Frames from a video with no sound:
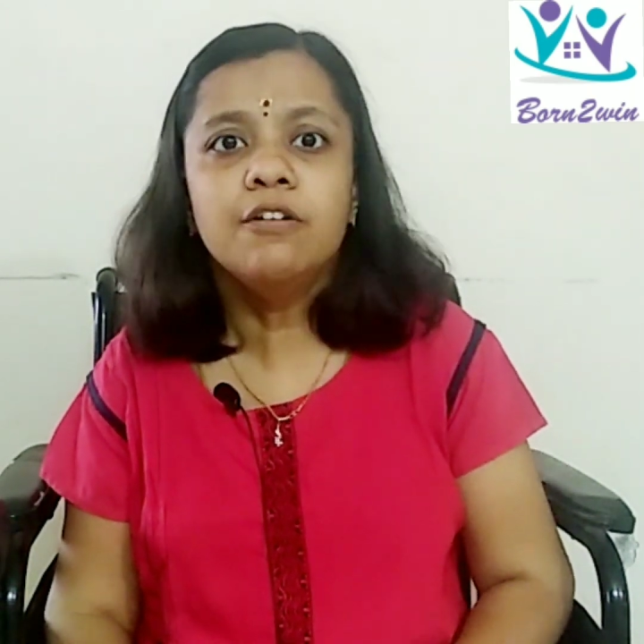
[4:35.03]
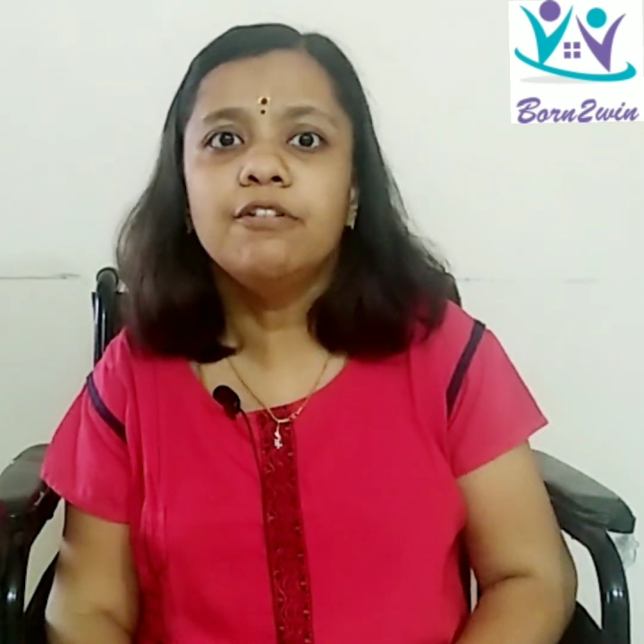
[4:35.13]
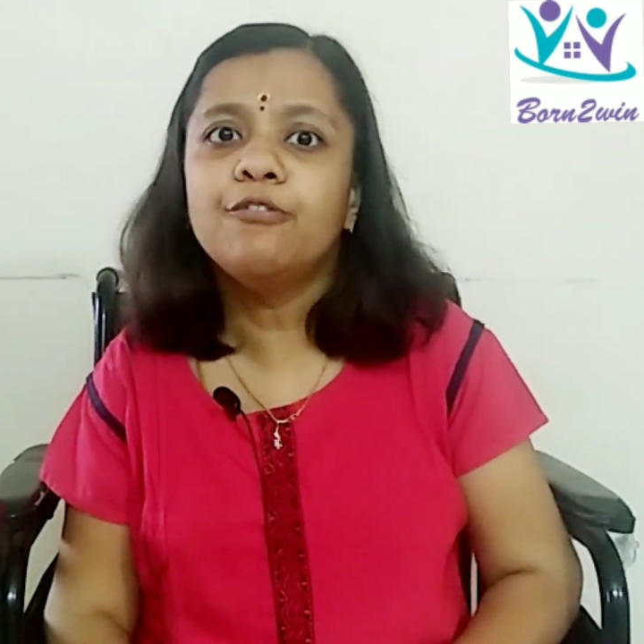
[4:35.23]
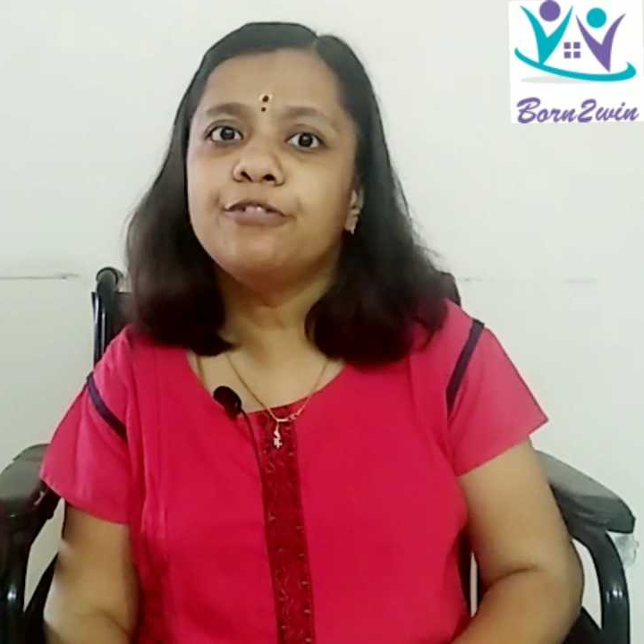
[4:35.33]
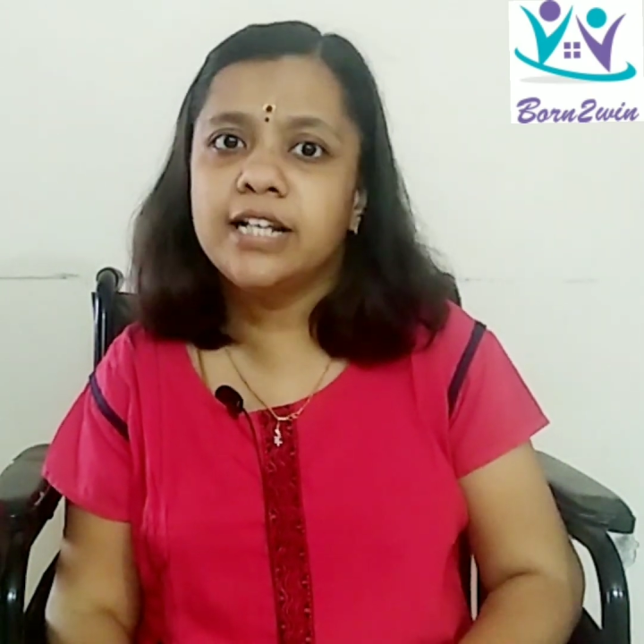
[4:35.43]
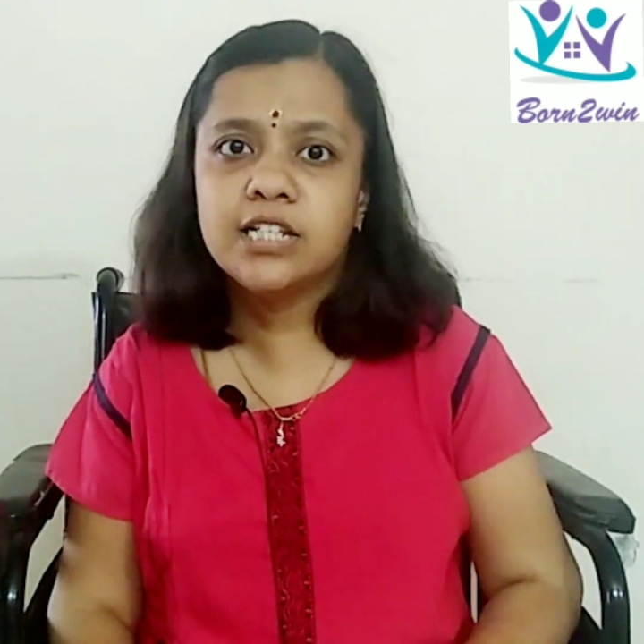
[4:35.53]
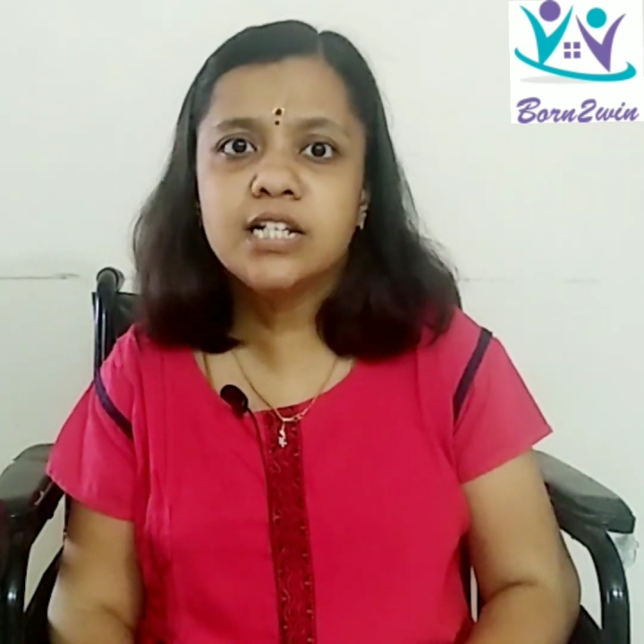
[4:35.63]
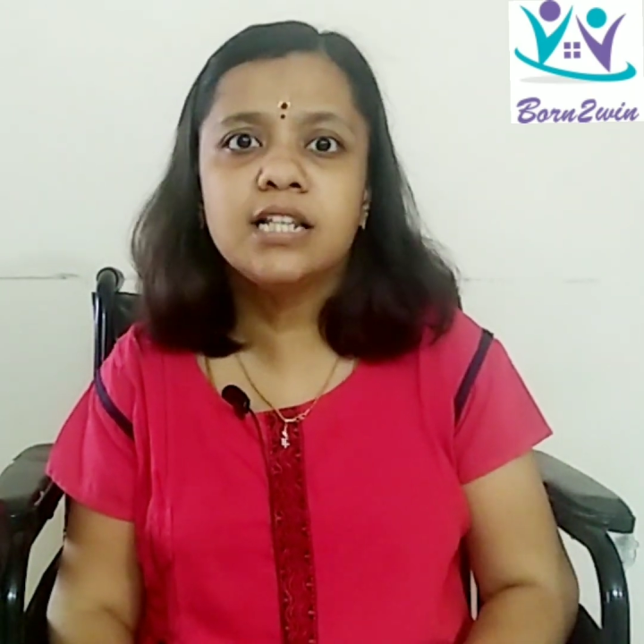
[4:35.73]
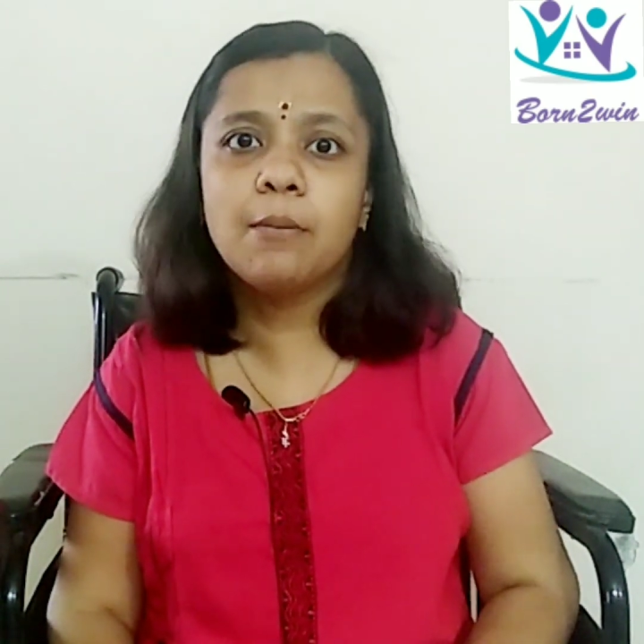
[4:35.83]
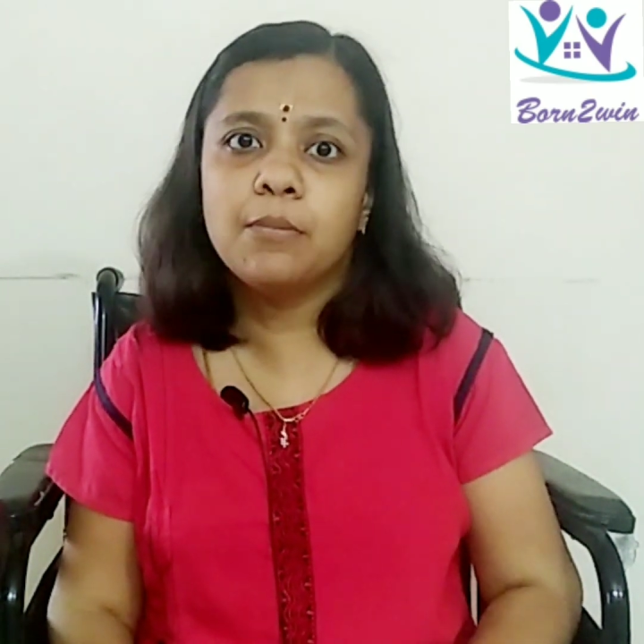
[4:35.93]
of
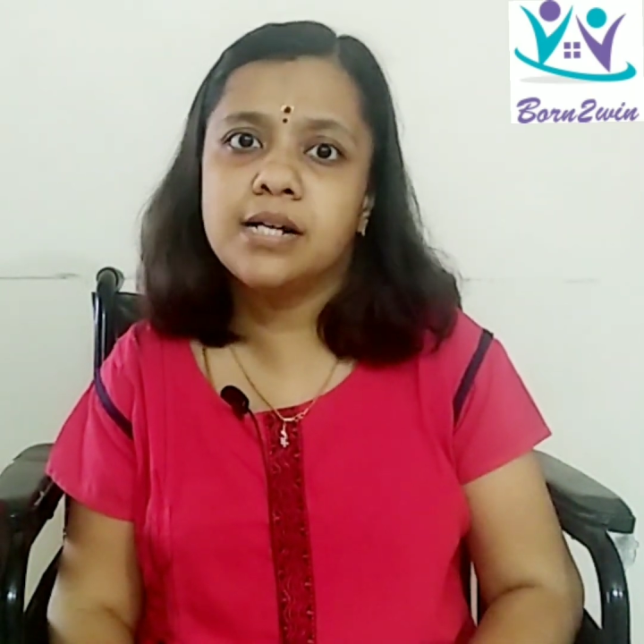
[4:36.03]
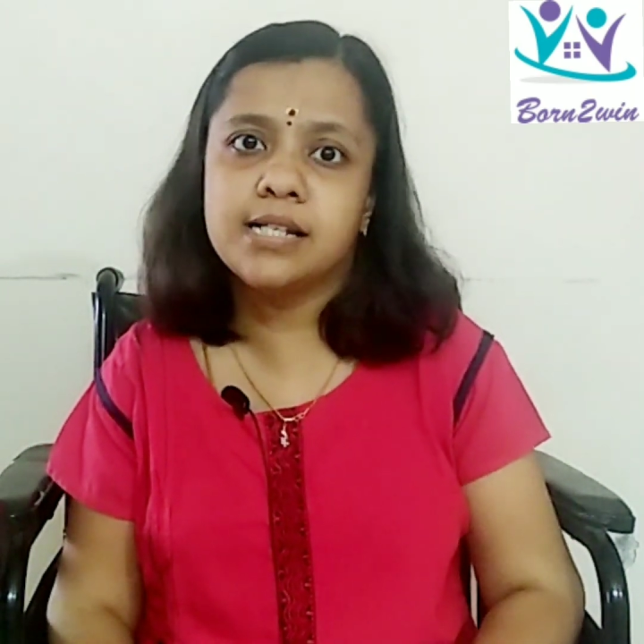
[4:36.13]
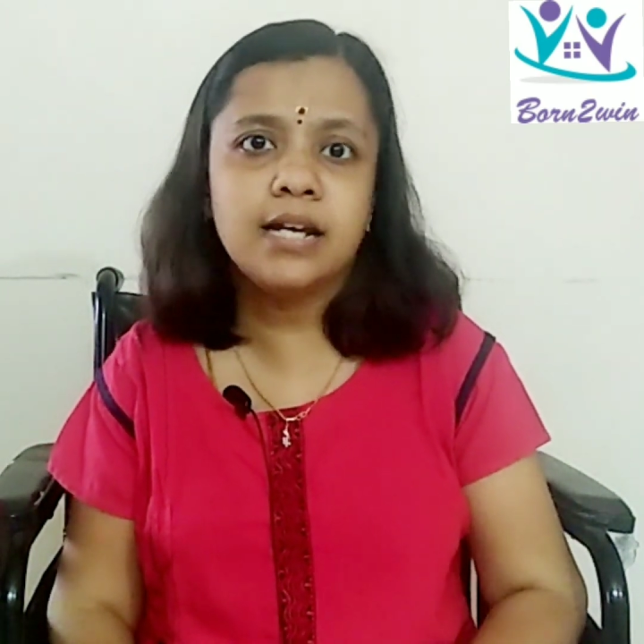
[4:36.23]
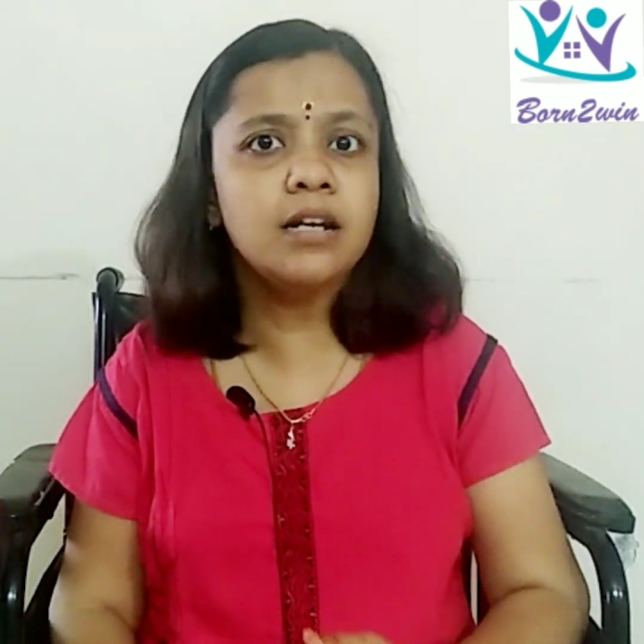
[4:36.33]
teaching numbers and